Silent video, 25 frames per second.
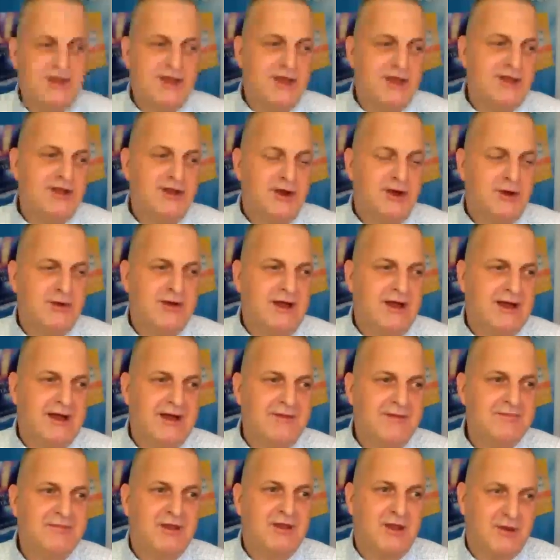
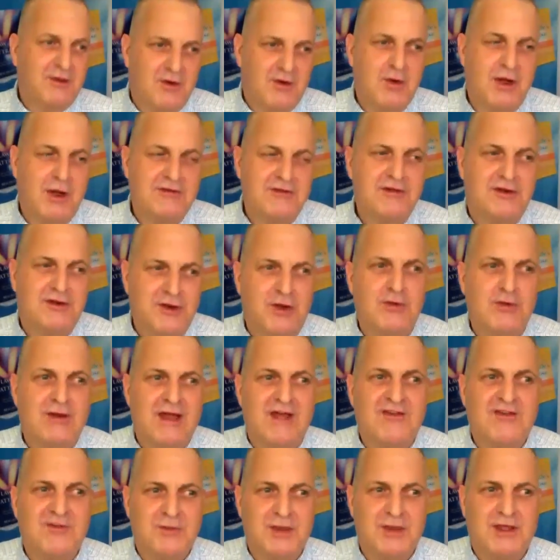A quick little note.
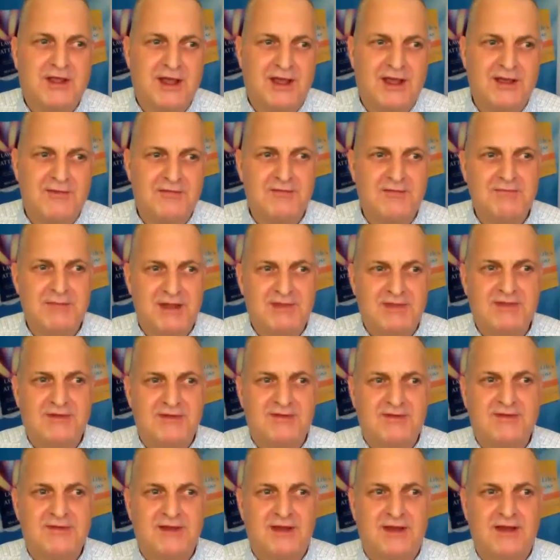Last week I met
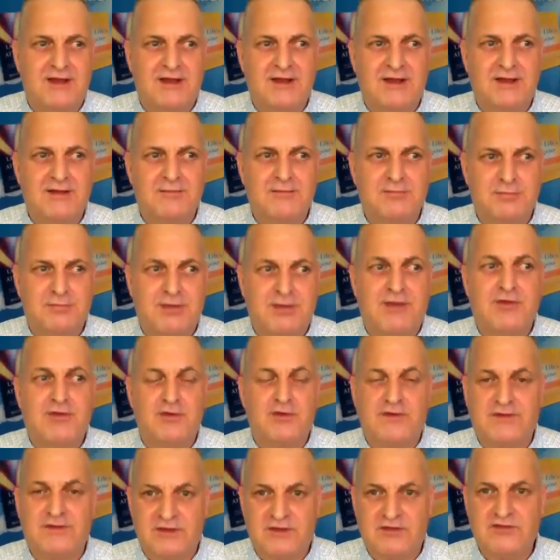this brother and
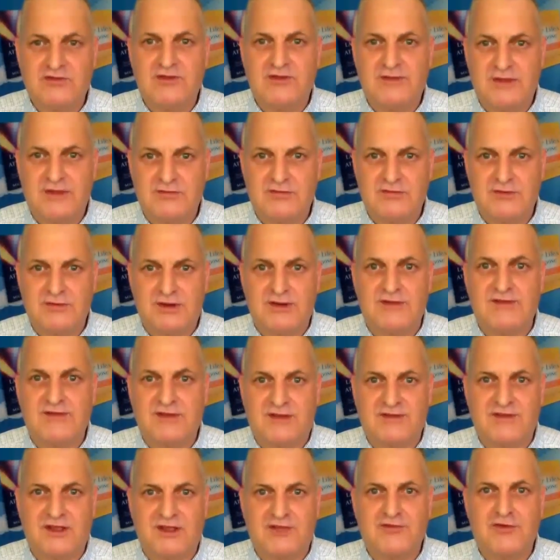sister that run a
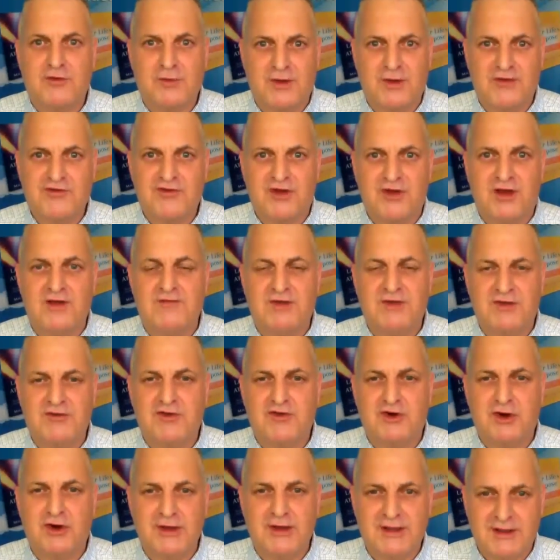successful restaurant in
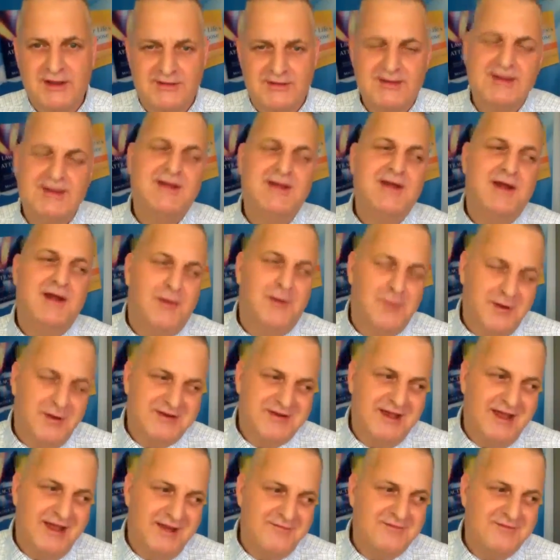Victoria, and went
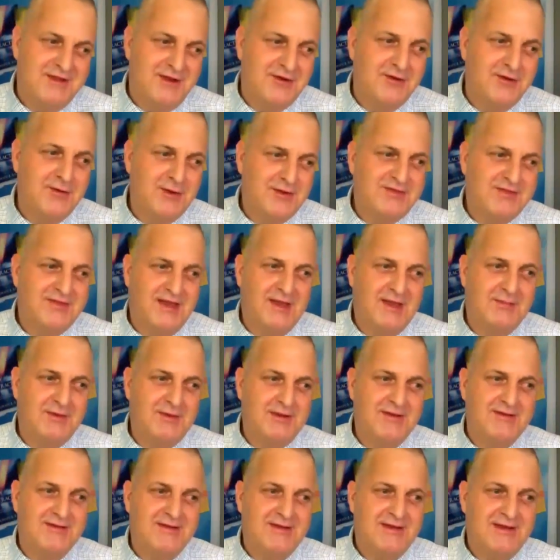to have dinner with them,
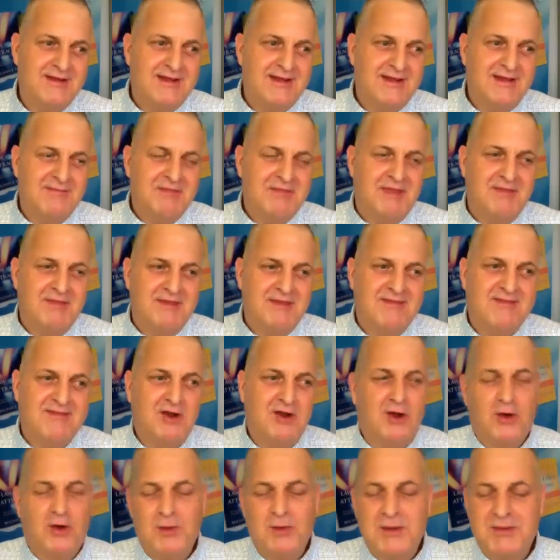and they said,
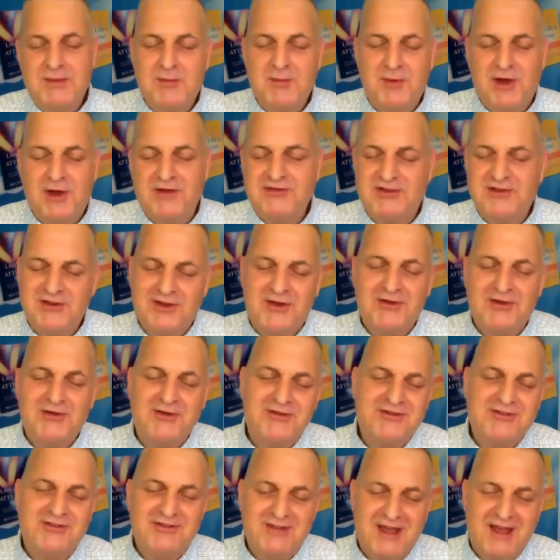oh, we've been watching all your
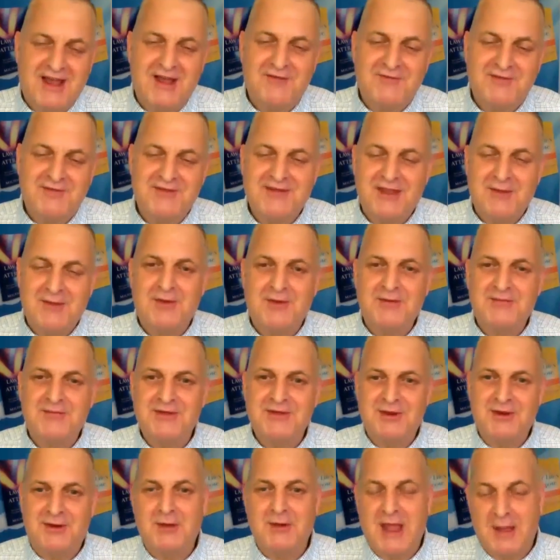stuff. And they were,
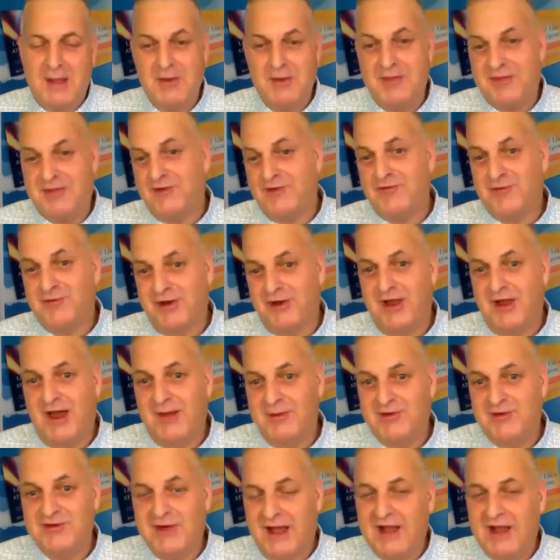I went there for a law of
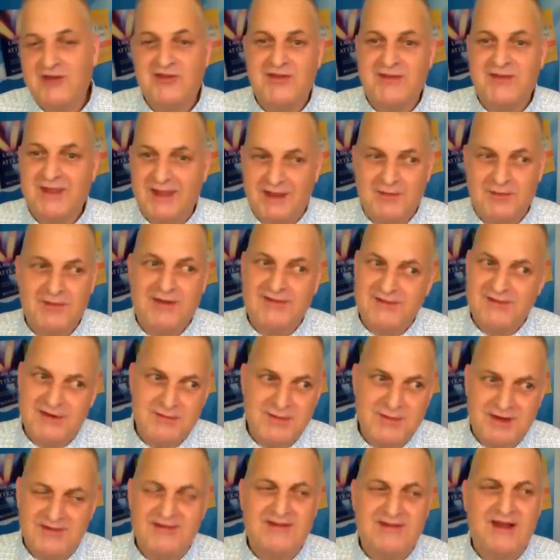attraction. They had listened to
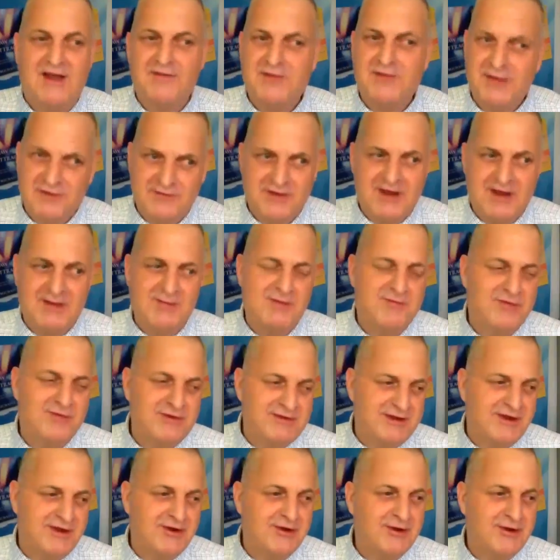my stuff and invited me for
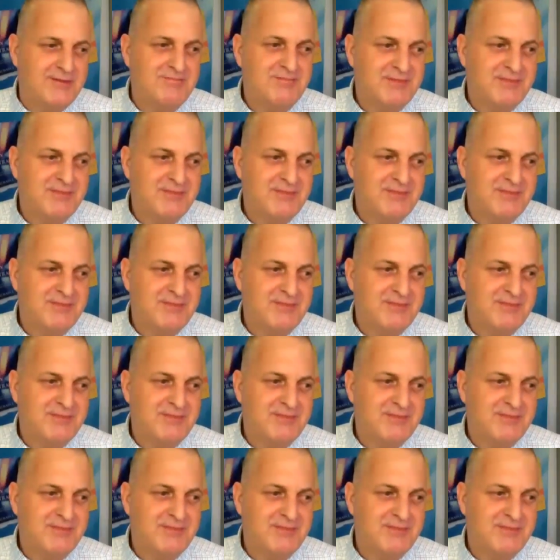dinner.